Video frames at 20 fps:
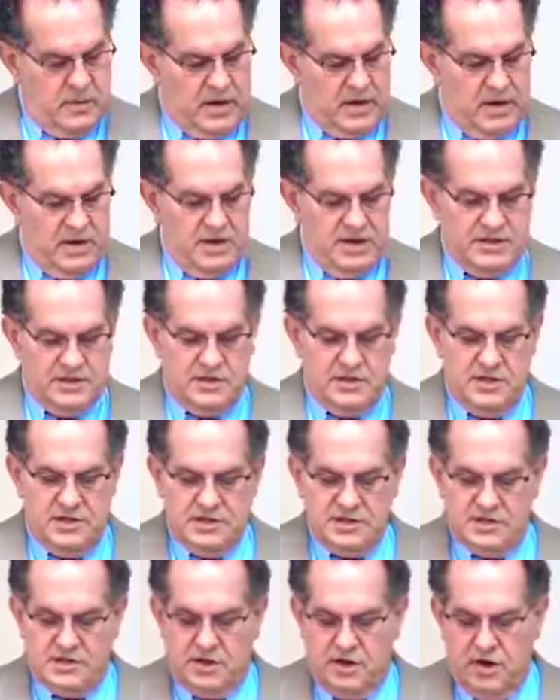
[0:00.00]
Where does
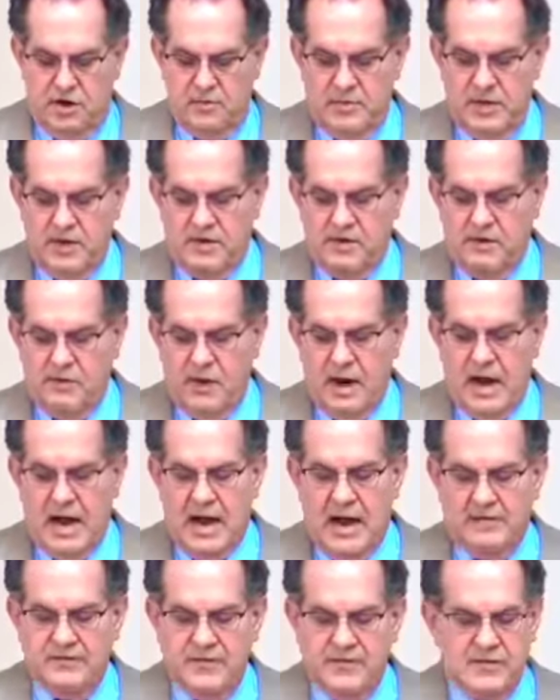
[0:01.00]
discernment
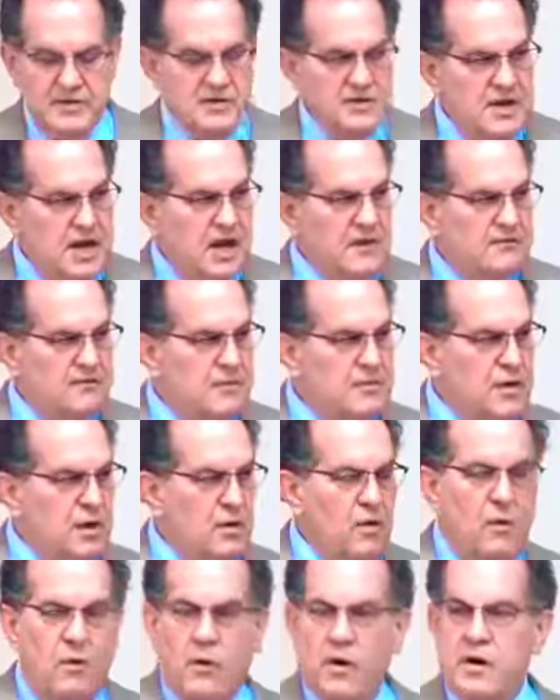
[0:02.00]
derive if it's not from
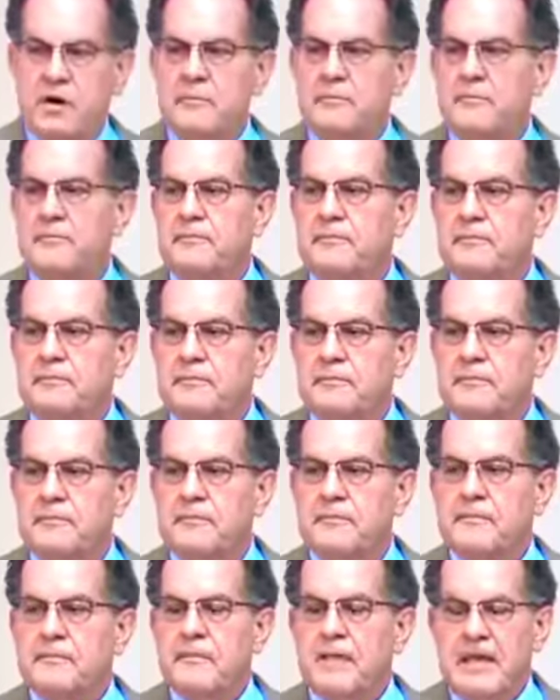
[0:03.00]
the Lord?
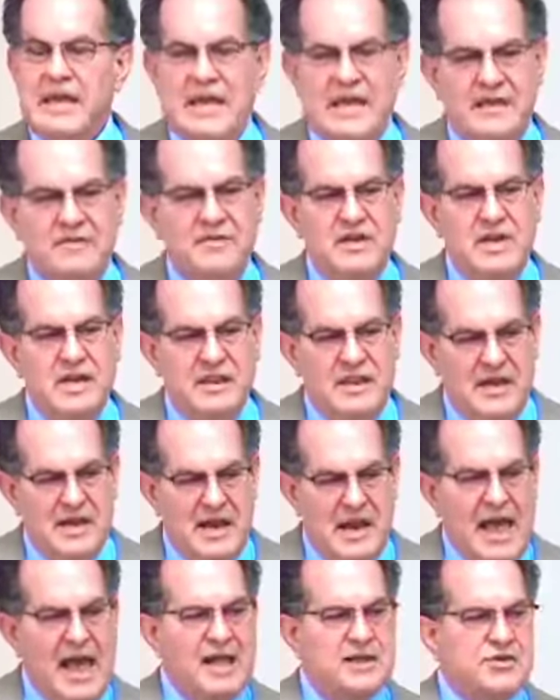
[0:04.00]
Even in
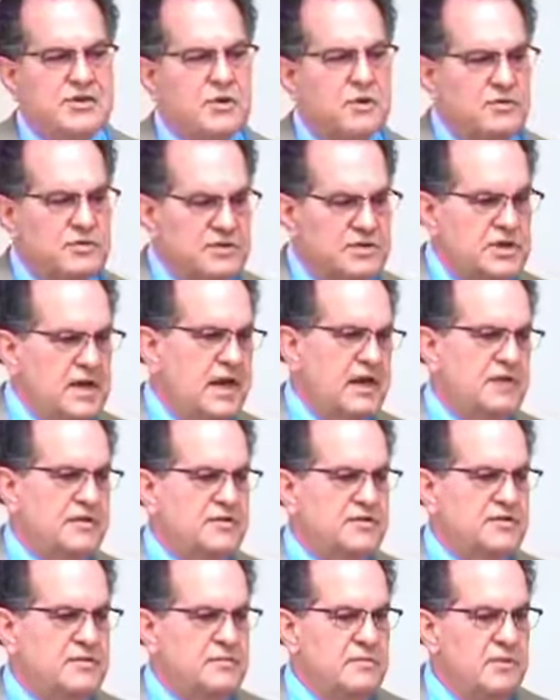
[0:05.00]
the natural
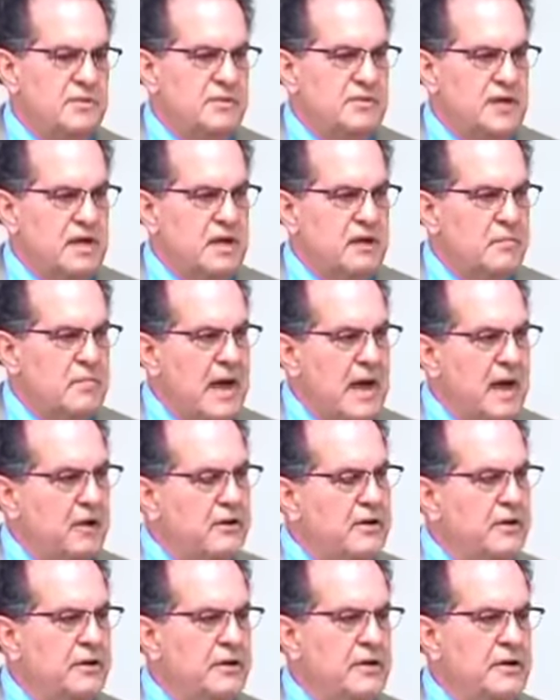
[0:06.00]
sense, you think
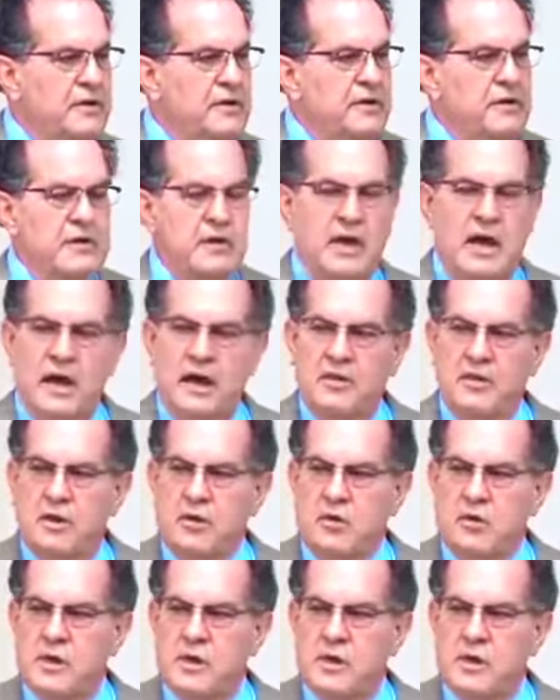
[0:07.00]
about how the